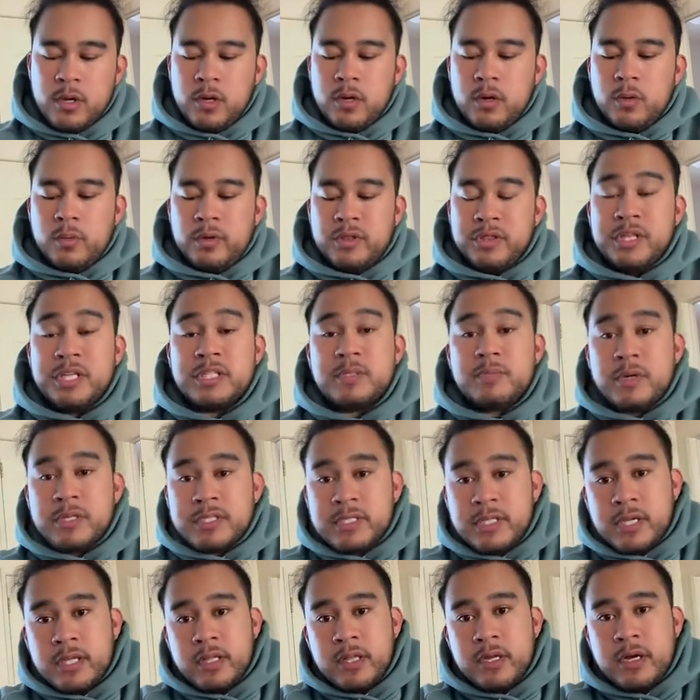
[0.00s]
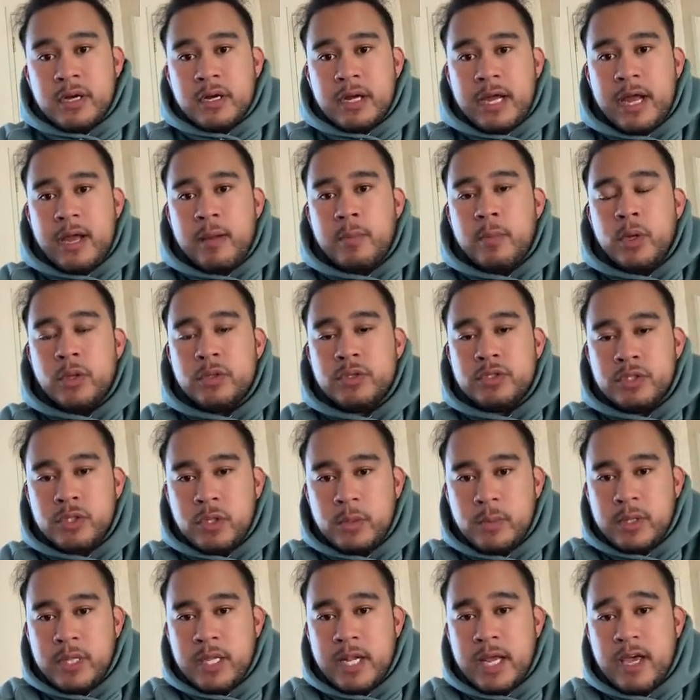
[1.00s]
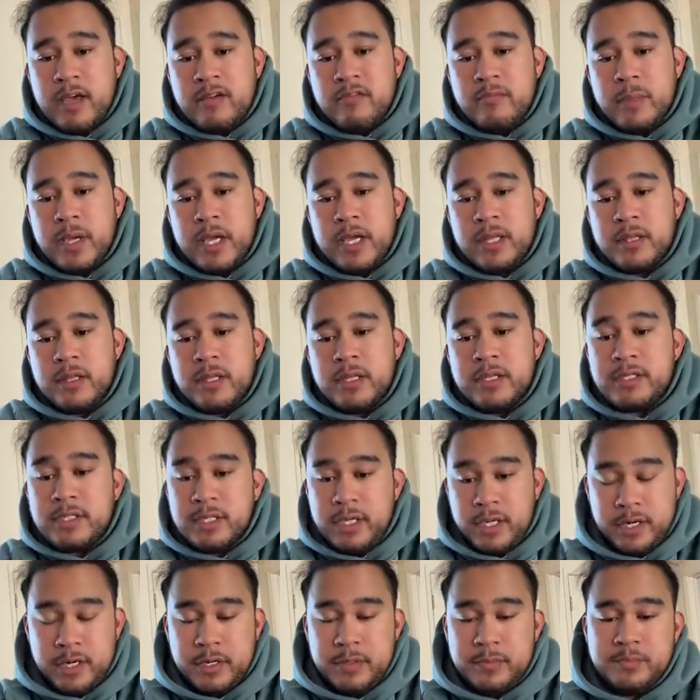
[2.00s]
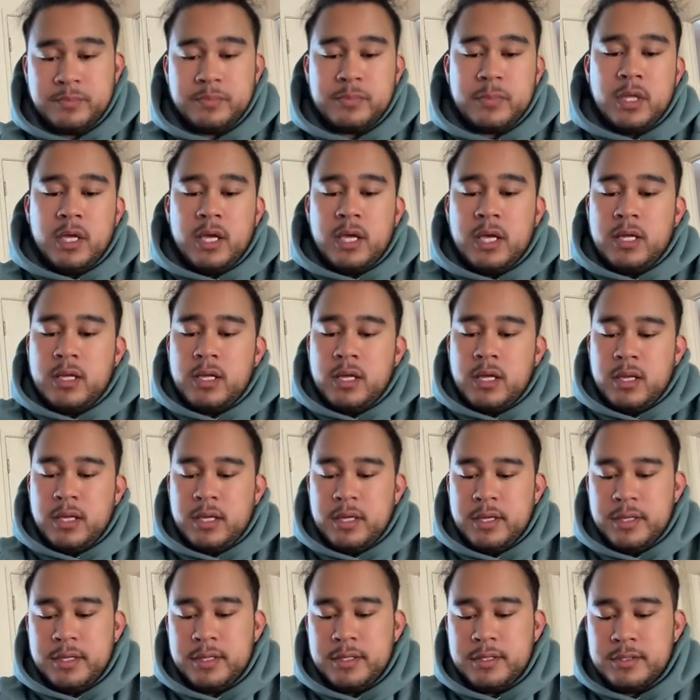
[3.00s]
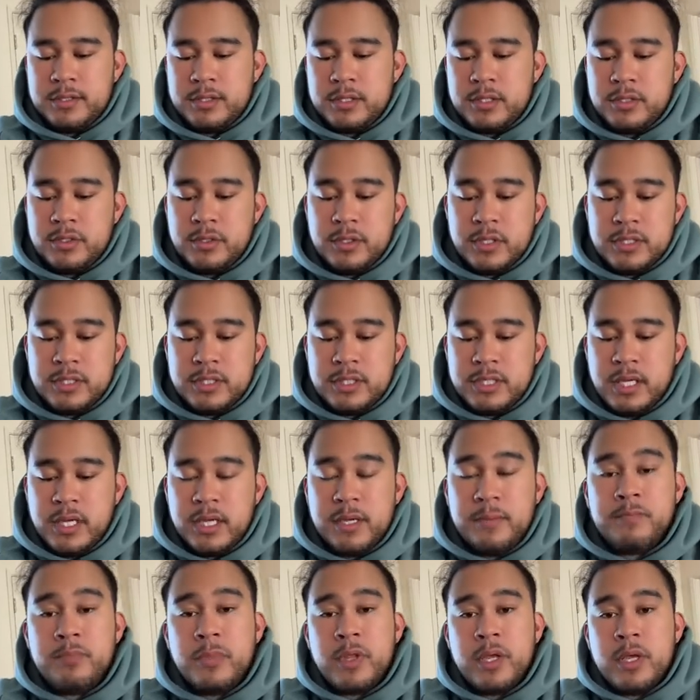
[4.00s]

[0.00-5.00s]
With this particular ham bone soup that I have made this year, it is, as you can see,